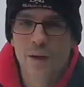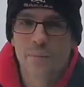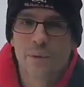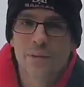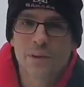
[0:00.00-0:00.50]

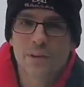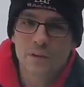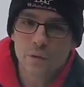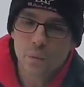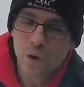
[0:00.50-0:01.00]
but then
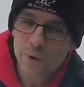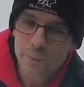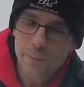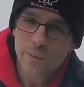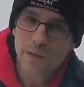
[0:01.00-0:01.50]
you want to
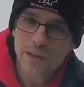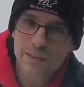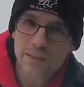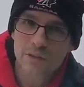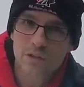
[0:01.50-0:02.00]
be
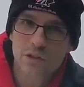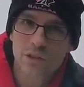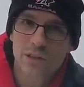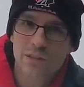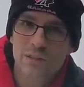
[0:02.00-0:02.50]
planting
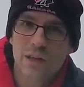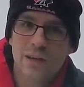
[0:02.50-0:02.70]
trees